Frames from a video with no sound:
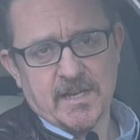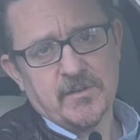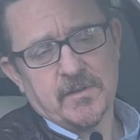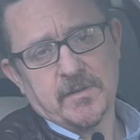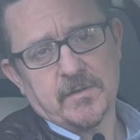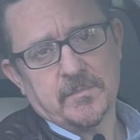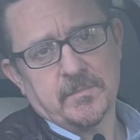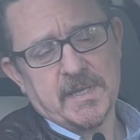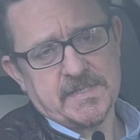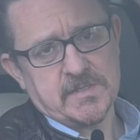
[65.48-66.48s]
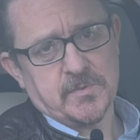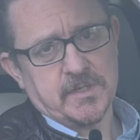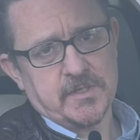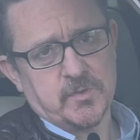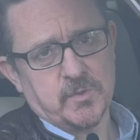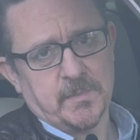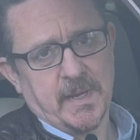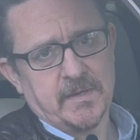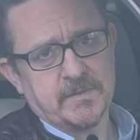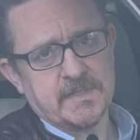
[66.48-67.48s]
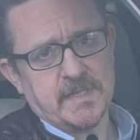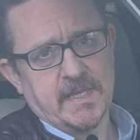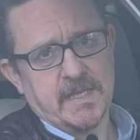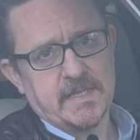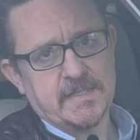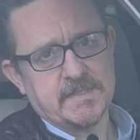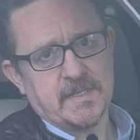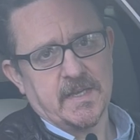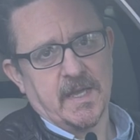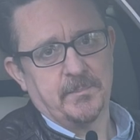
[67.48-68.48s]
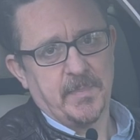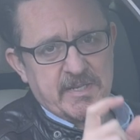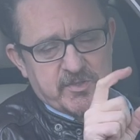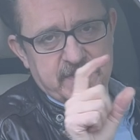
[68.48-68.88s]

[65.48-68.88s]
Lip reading: error message we're going to talk about is a battery